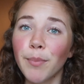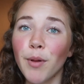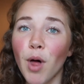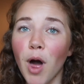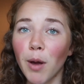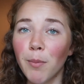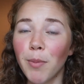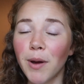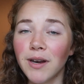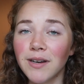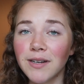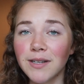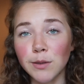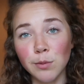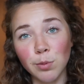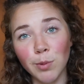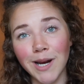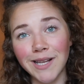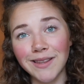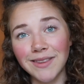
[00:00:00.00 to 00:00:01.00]
block button
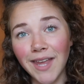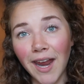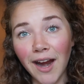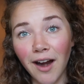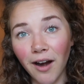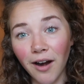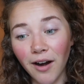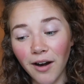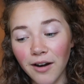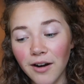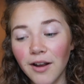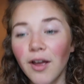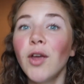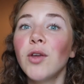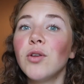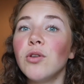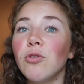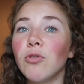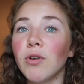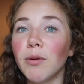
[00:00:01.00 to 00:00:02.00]
is right there.
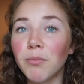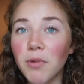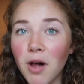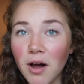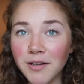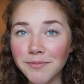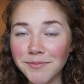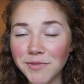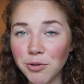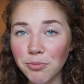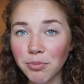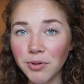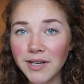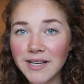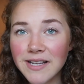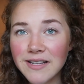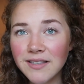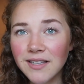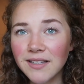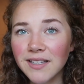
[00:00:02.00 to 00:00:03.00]
You can block them super
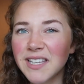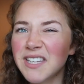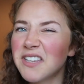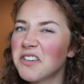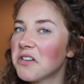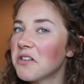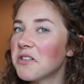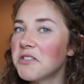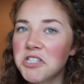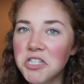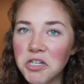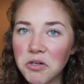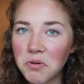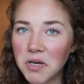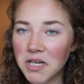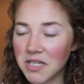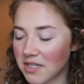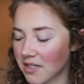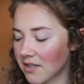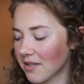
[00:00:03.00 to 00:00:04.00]
easily. Do
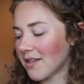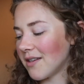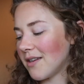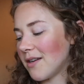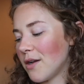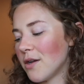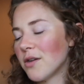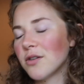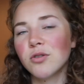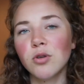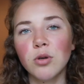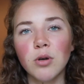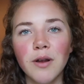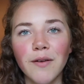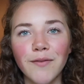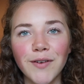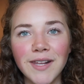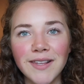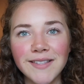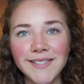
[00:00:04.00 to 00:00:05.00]
it. Don't
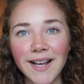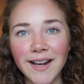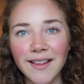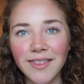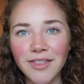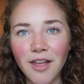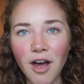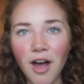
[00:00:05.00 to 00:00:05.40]
have any second